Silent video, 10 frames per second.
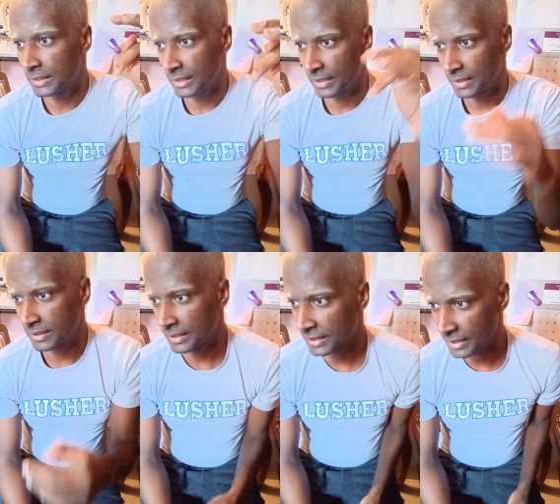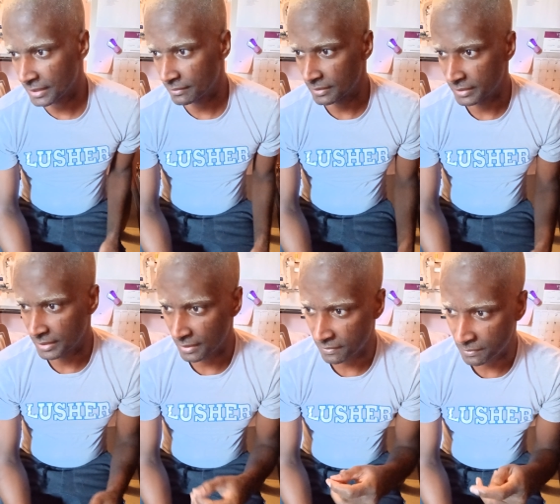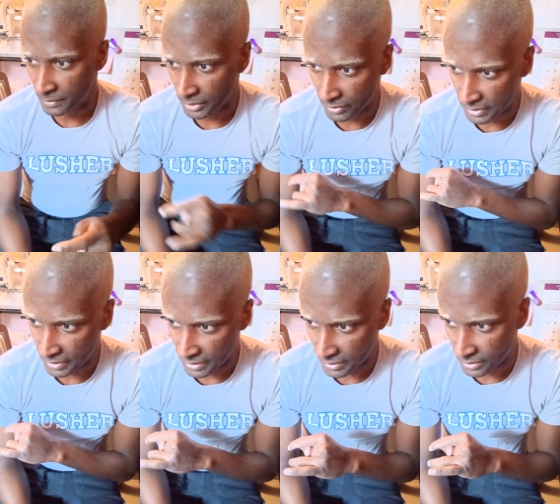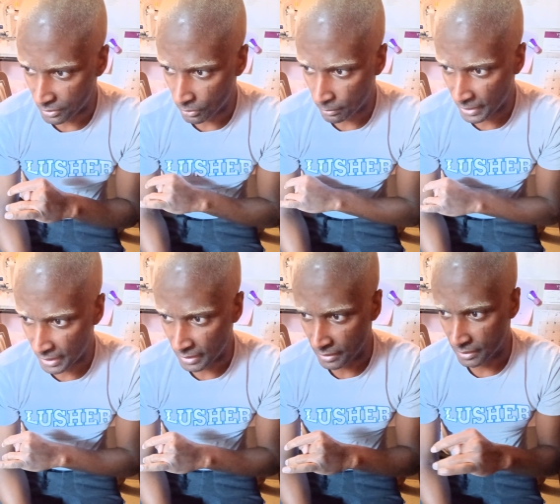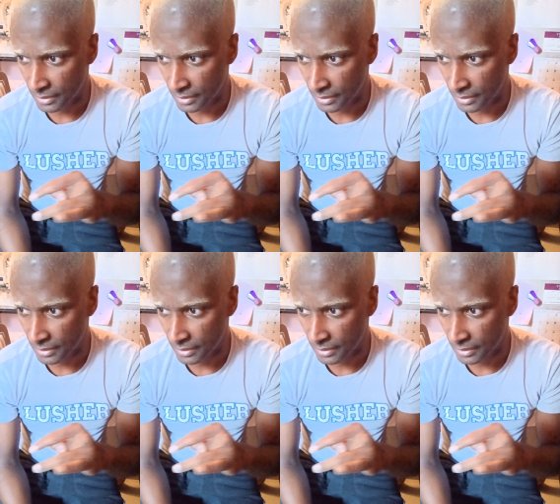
yeah, I think I have enough music to go back